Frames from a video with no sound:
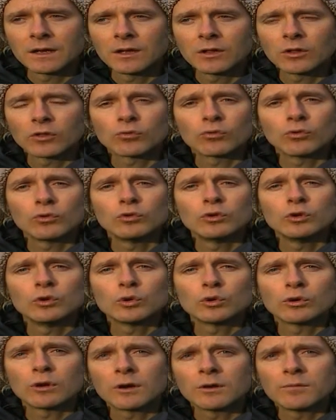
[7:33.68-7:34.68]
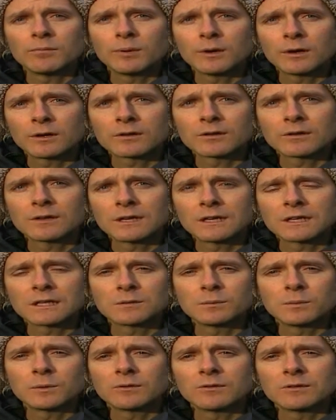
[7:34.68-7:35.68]
Through your own personal
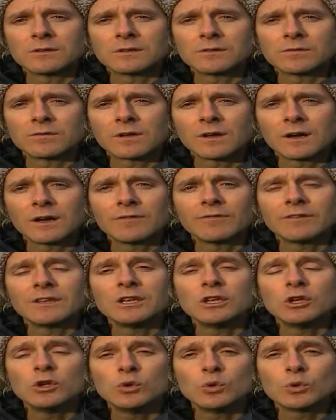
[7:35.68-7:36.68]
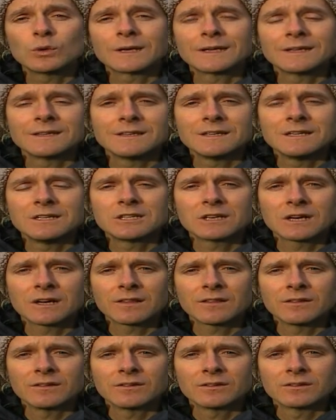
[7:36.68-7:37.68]
experience of life, you can teach
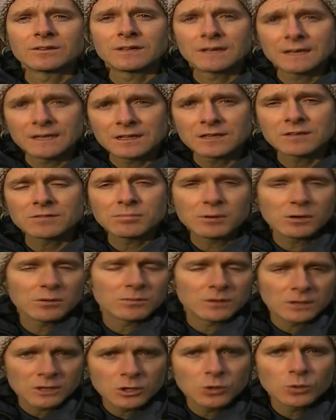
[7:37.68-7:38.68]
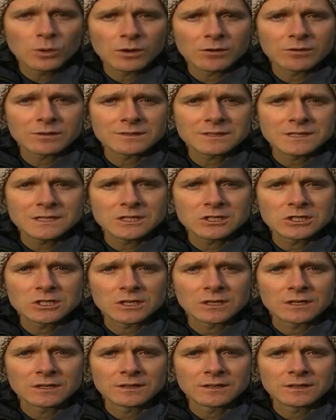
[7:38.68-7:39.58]
others. In this moment, you are a teacher.